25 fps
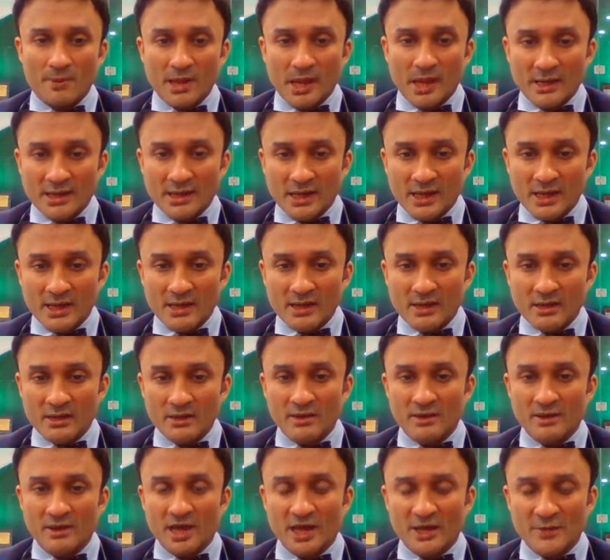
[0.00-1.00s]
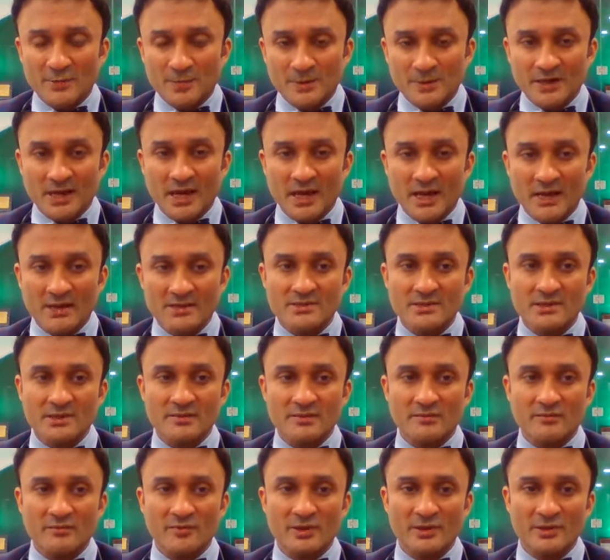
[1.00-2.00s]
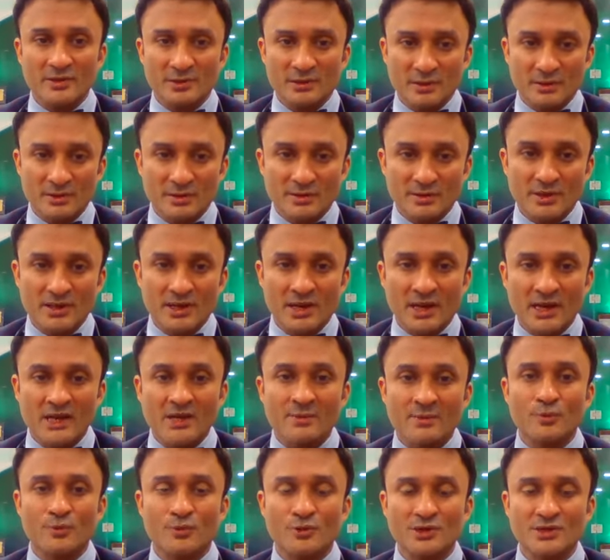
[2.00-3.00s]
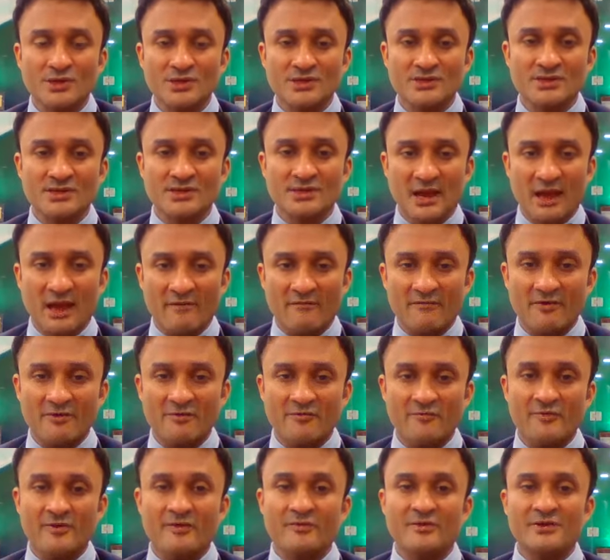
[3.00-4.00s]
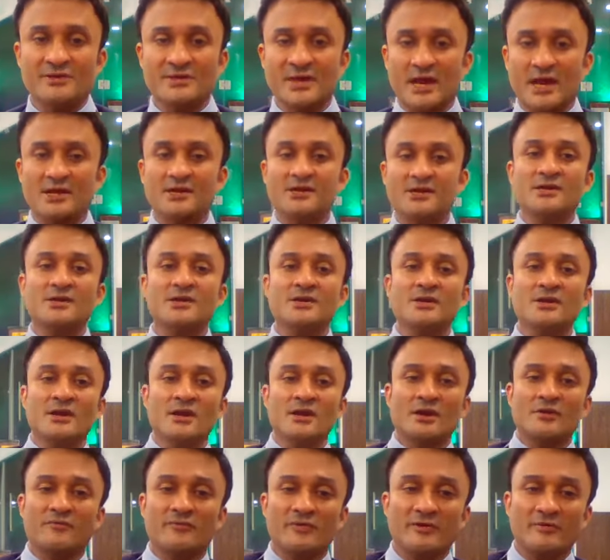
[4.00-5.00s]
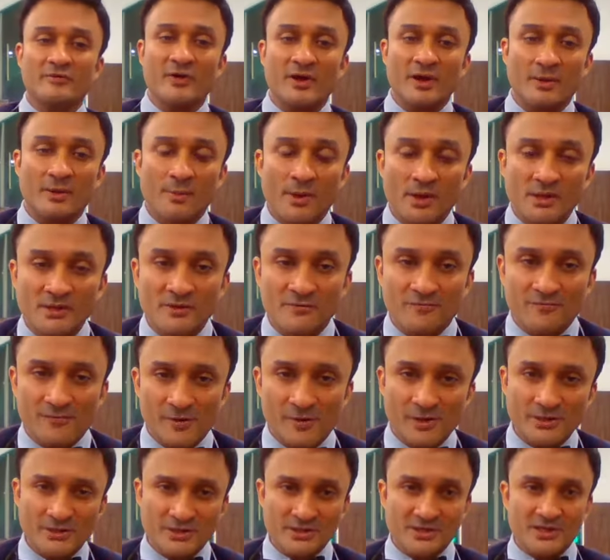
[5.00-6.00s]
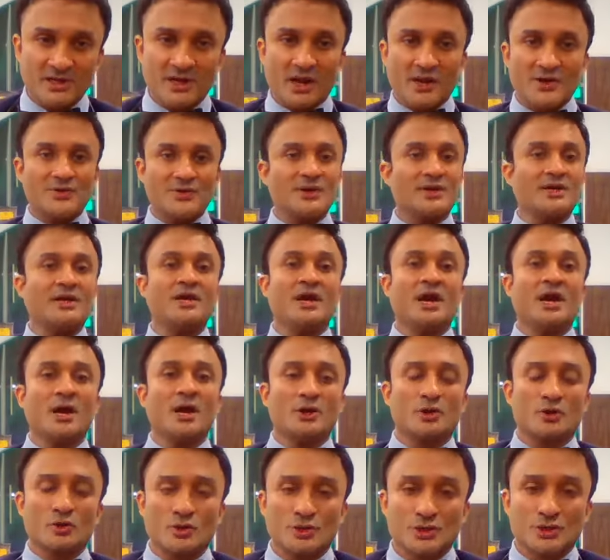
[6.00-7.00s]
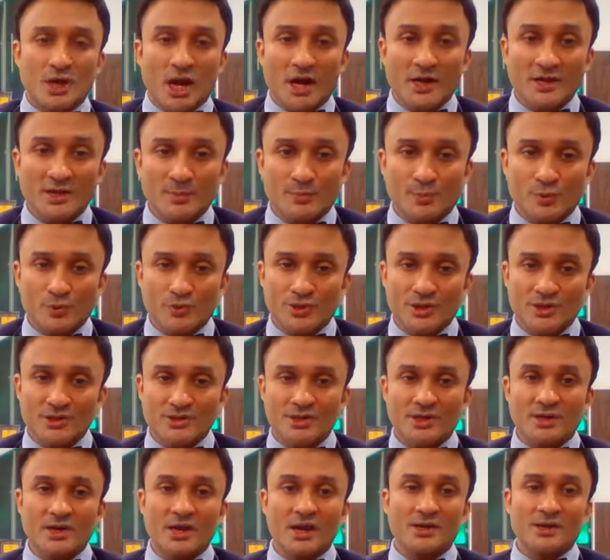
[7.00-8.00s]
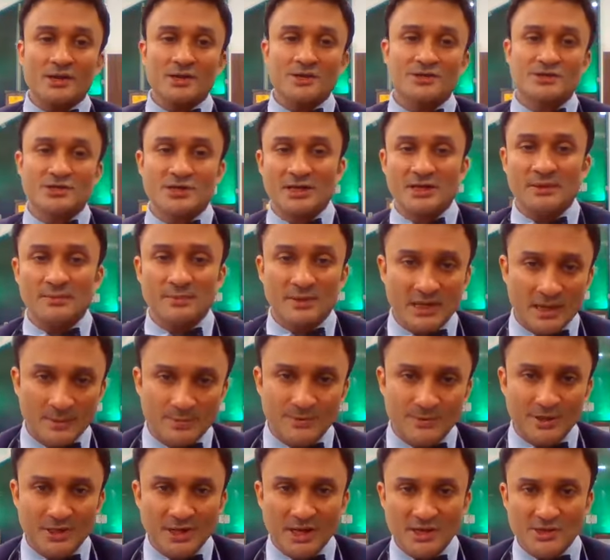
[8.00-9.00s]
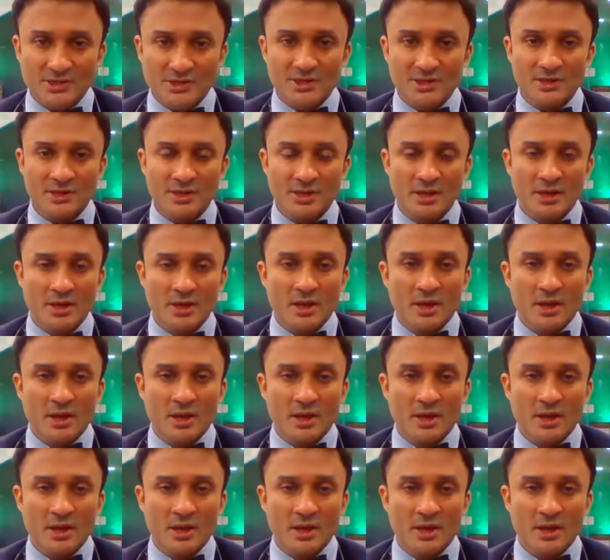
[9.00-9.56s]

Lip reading: getting the expertise with the regular procedures in TAVR. We decided we were among the first in the country to start the procedure under deep sedation